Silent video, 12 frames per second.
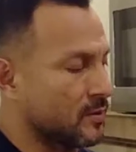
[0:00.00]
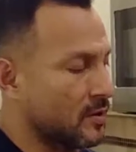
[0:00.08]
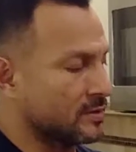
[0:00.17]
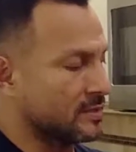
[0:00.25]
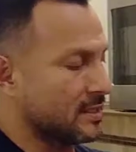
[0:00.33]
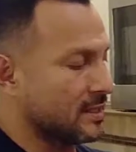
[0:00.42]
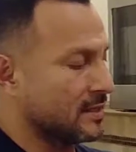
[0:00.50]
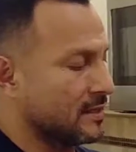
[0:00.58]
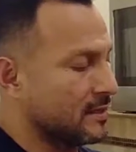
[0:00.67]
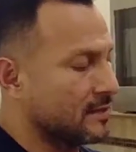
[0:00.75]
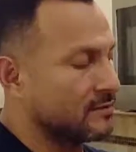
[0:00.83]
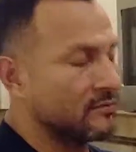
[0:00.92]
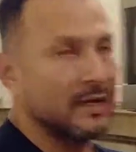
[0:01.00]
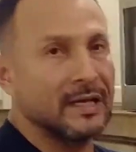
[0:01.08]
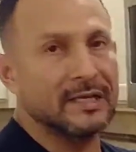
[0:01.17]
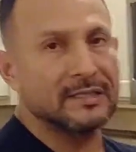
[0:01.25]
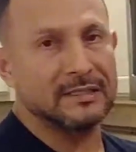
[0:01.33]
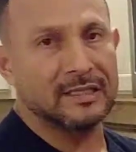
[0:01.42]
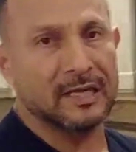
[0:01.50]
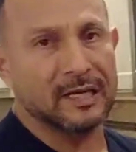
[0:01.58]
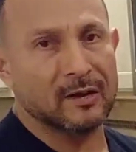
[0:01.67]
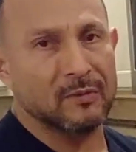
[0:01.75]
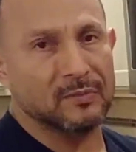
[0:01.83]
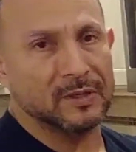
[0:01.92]
protein. Really is not a
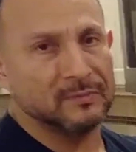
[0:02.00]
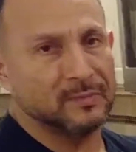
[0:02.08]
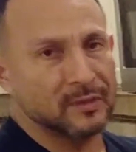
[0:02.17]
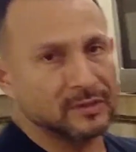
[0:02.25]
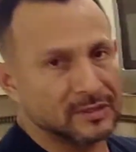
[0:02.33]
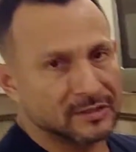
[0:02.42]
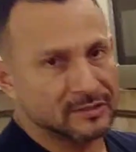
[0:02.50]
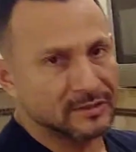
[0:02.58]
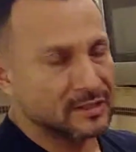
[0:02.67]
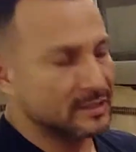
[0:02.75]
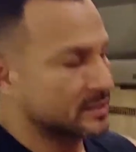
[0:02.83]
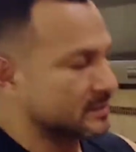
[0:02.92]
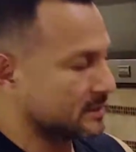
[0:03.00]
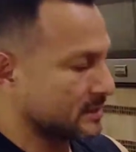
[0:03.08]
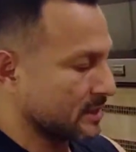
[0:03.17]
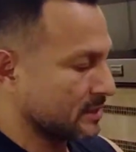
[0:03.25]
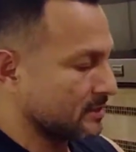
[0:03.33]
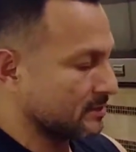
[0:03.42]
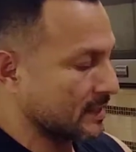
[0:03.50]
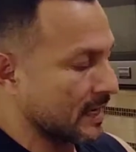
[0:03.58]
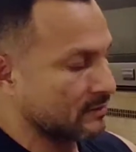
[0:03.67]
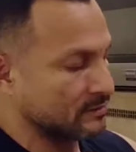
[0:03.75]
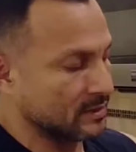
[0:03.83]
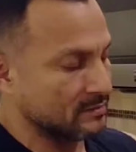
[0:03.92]
complete protein, so it's not necessary to
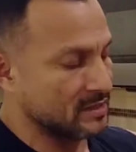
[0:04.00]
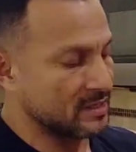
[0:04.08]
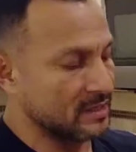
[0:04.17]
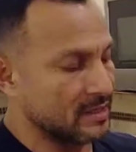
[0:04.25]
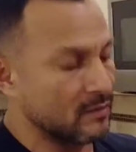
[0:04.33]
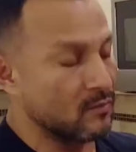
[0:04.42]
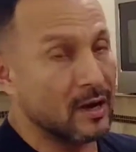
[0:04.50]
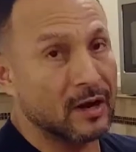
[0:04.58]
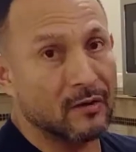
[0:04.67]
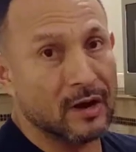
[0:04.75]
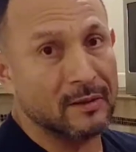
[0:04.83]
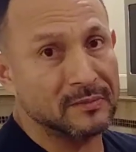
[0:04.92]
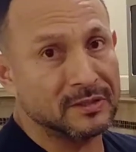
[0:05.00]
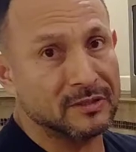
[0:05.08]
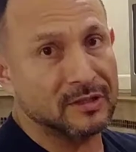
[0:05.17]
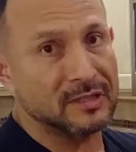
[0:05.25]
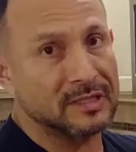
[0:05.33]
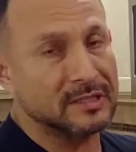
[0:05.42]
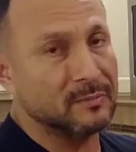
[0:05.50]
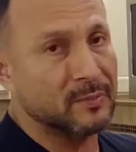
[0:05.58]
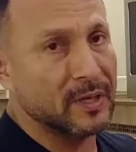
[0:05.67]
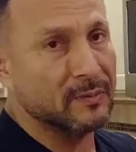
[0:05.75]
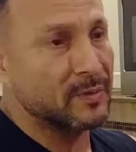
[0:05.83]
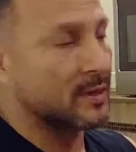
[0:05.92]
count them. Neither that 1 gram is going to
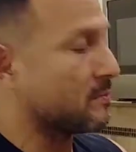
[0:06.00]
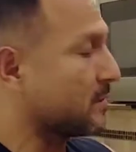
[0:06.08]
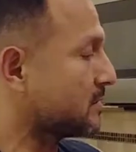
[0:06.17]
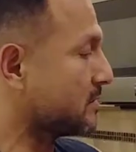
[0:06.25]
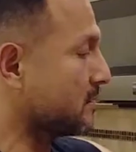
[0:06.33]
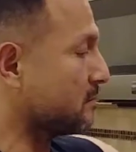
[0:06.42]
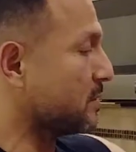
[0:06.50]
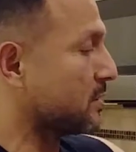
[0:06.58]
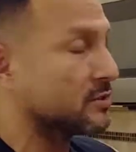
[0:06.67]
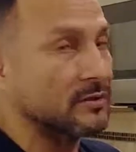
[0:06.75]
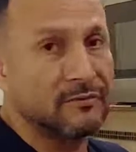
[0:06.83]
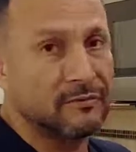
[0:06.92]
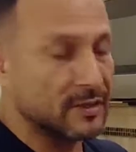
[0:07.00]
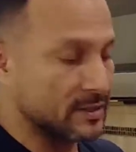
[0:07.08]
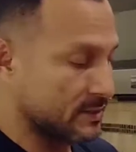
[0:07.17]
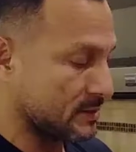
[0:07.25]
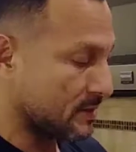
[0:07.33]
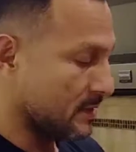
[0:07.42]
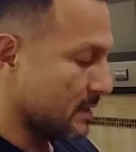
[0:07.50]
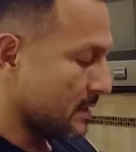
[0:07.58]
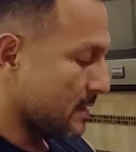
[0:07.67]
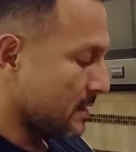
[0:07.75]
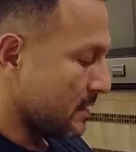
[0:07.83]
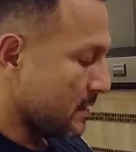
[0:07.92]
dissipate pretty much in a bunch of this.
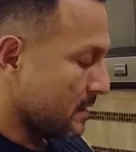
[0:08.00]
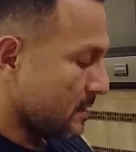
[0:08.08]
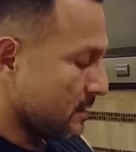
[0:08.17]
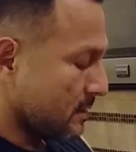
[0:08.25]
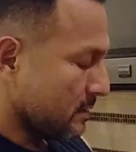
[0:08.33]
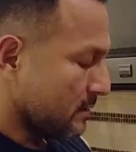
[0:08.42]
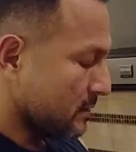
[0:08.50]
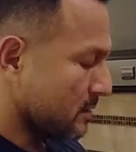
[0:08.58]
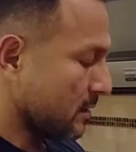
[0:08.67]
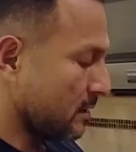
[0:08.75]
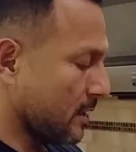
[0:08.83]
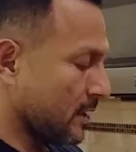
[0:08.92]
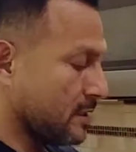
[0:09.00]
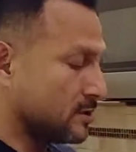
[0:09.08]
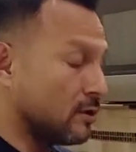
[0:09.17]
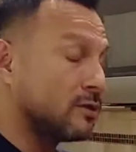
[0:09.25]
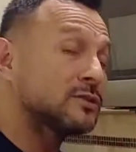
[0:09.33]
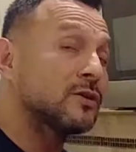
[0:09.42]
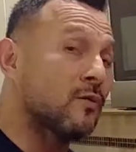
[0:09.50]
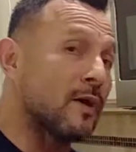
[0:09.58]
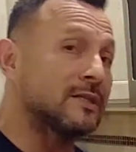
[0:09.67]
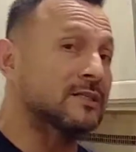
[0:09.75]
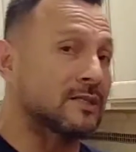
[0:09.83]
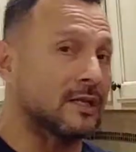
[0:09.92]
So, and it's also
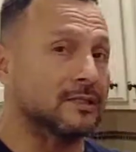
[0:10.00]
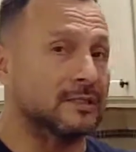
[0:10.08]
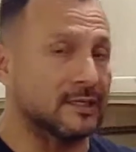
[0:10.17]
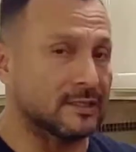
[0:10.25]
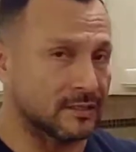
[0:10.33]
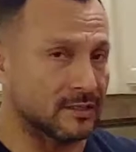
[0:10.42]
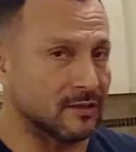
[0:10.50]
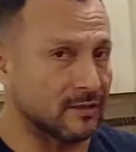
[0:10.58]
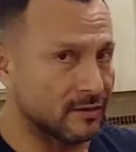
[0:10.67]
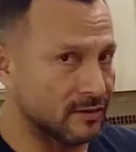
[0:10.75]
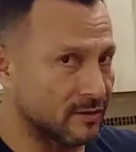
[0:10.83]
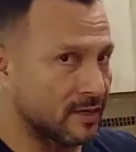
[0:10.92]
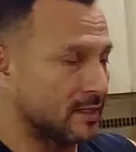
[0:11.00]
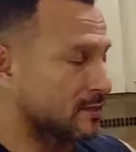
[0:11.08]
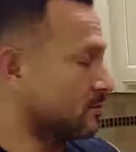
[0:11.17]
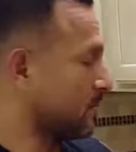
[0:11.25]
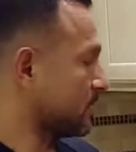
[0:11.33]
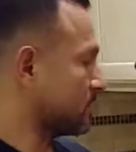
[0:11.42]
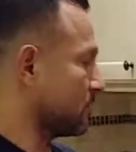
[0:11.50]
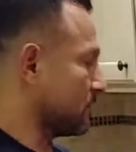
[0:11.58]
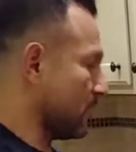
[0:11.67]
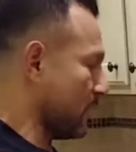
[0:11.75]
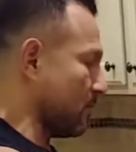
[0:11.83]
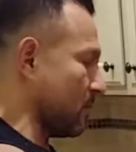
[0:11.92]
quite salty, so you got to make sure
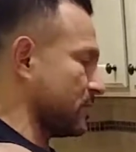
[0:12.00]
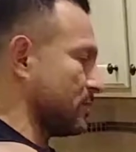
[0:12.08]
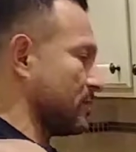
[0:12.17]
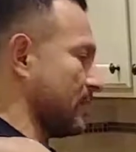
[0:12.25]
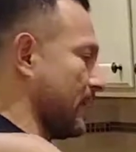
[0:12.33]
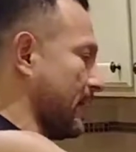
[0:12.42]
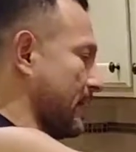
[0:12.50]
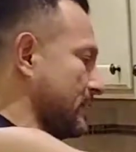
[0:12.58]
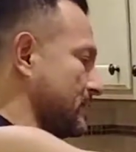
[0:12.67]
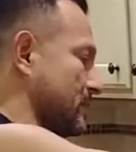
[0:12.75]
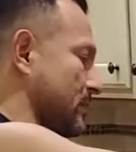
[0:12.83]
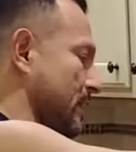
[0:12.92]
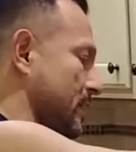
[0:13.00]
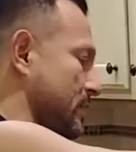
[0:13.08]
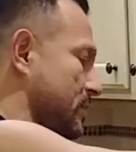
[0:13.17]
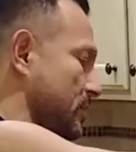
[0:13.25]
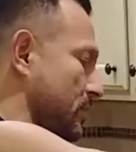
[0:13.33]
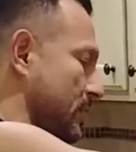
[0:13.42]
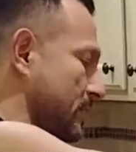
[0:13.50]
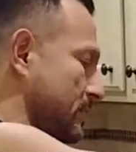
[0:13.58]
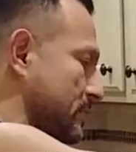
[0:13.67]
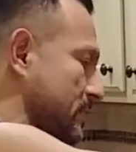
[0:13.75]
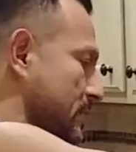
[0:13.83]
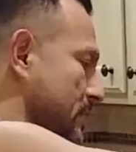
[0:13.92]
how much you're going to add. So what I do
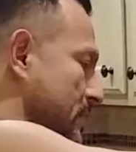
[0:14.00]
is,